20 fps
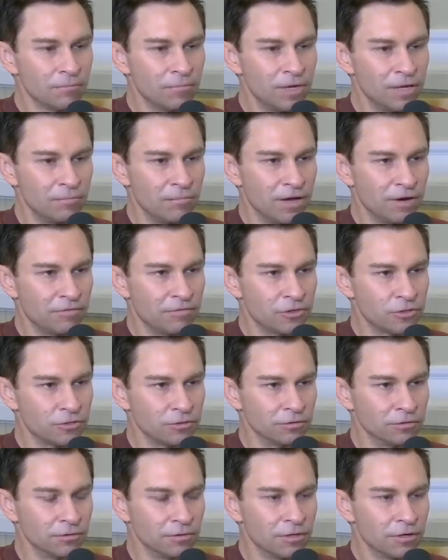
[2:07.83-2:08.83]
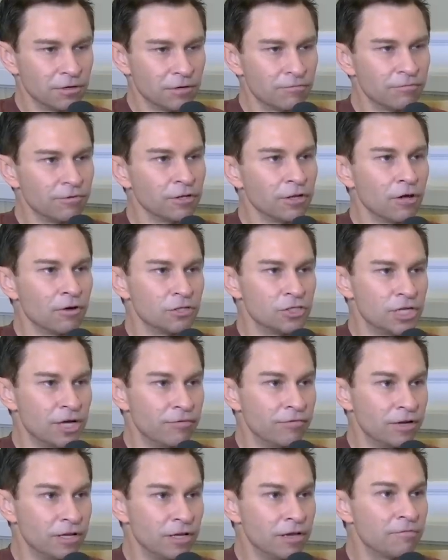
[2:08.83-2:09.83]
being beneficial for
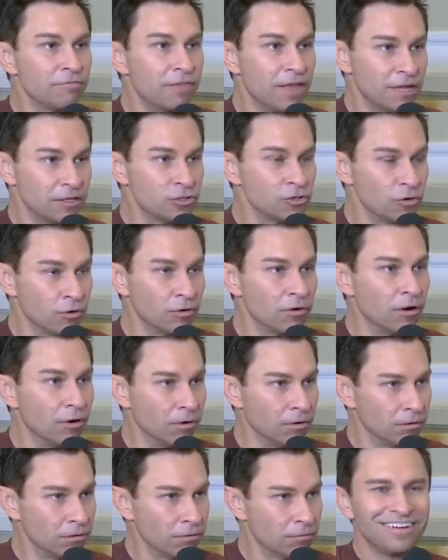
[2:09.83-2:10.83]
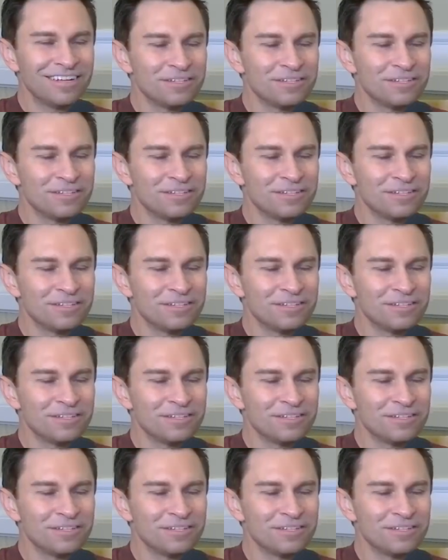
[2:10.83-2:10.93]
longevity if that's your goal.